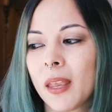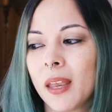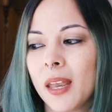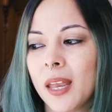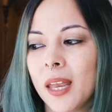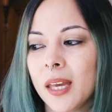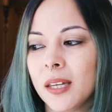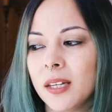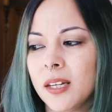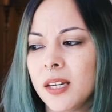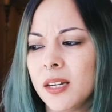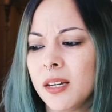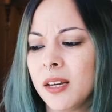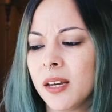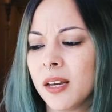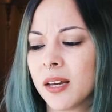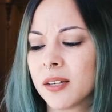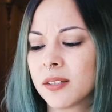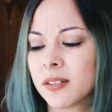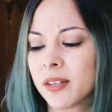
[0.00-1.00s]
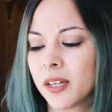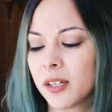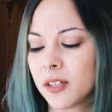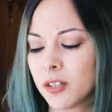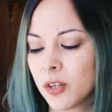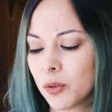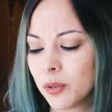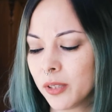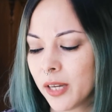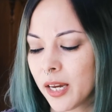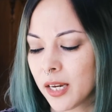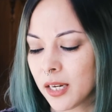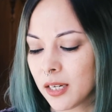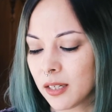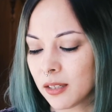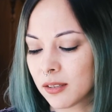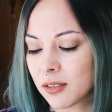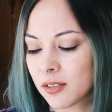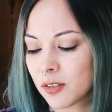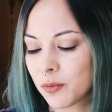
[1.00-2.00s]
and he has like no
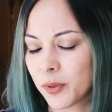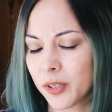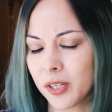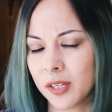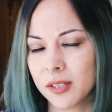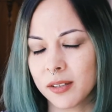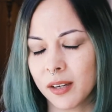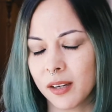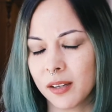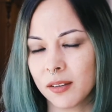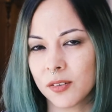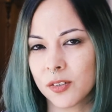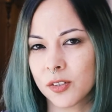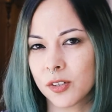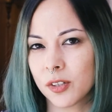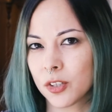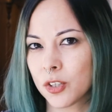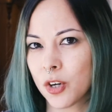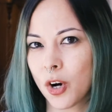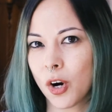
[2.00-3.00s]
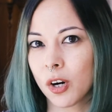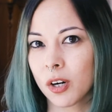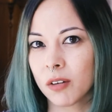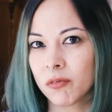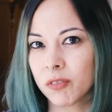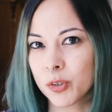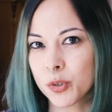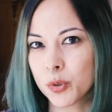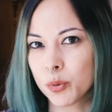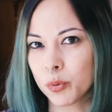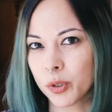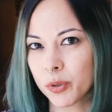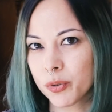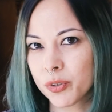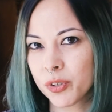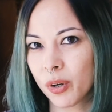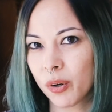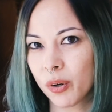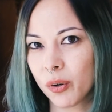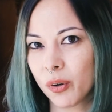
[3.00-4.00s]
legs, but he's like this guitar
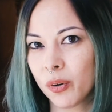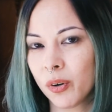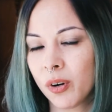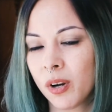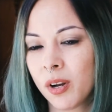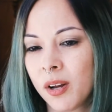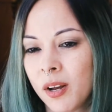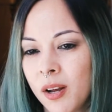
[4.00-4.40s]
virtuoso.